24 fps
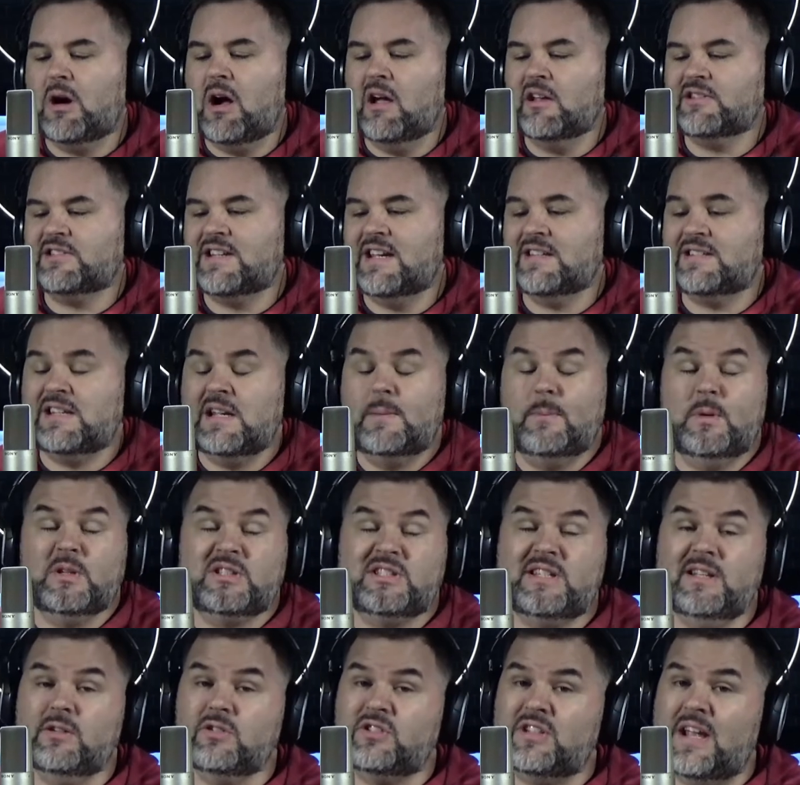processing,
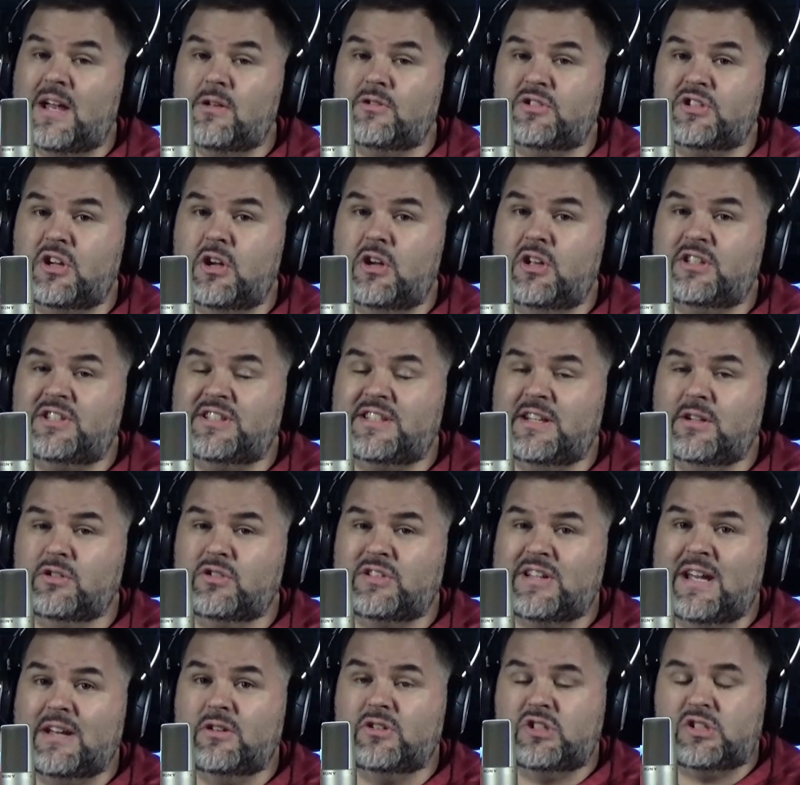but still sounds good, still
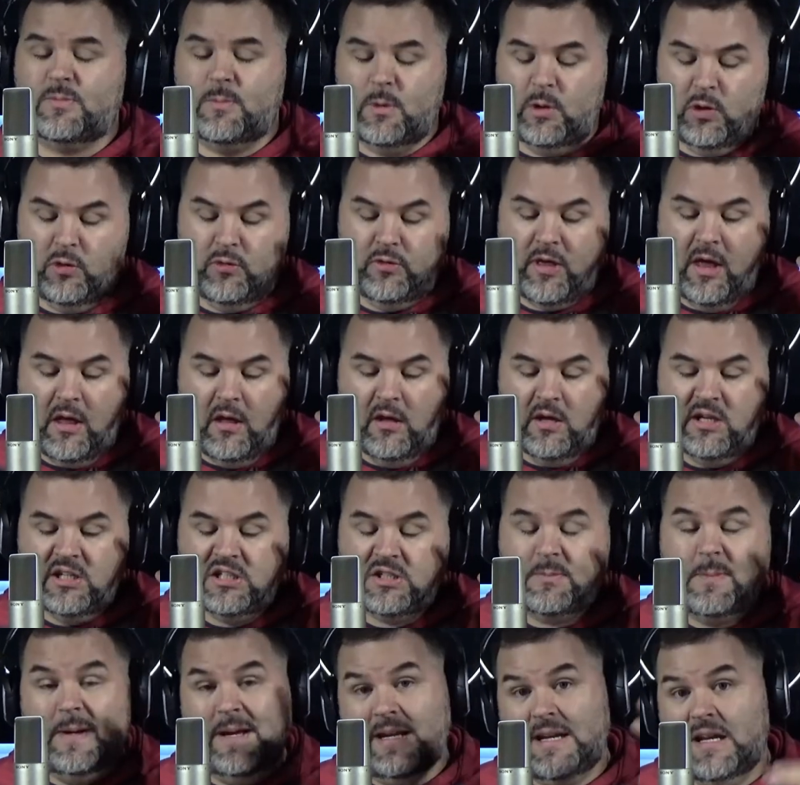sounds smooth.
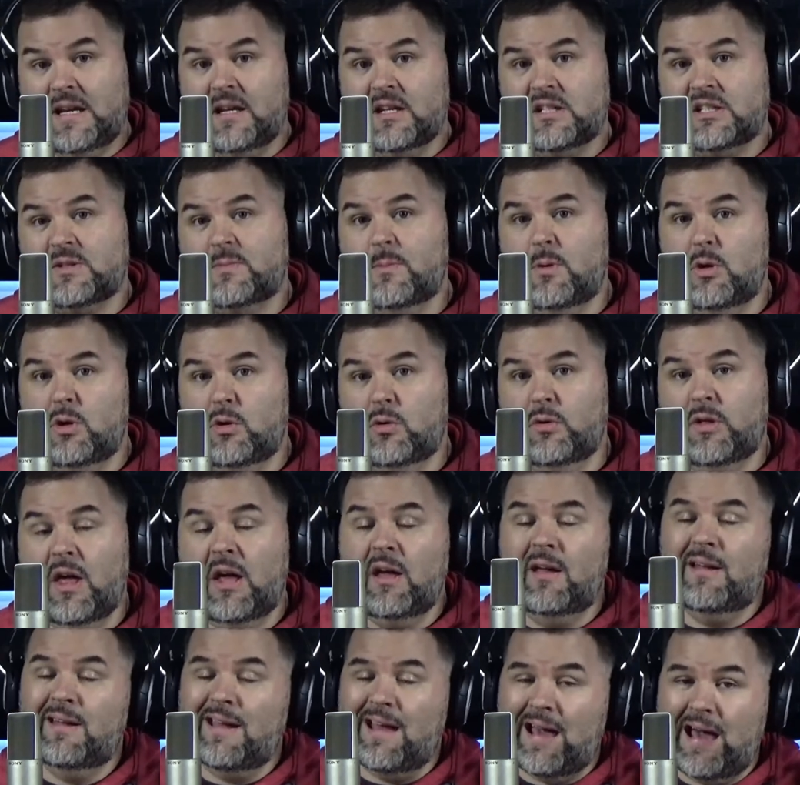Speaking of smooth,
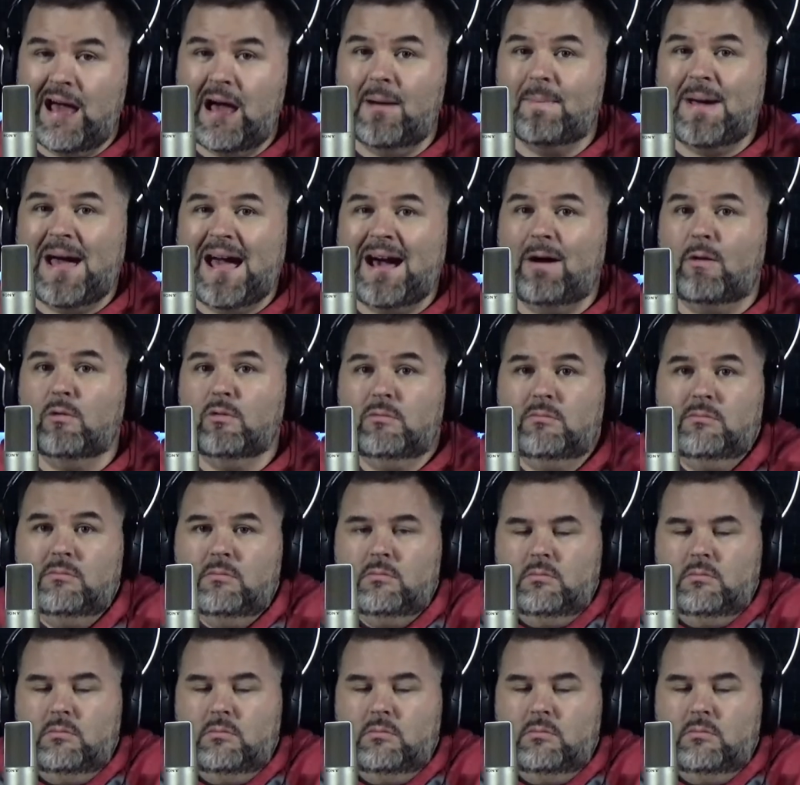I'm out.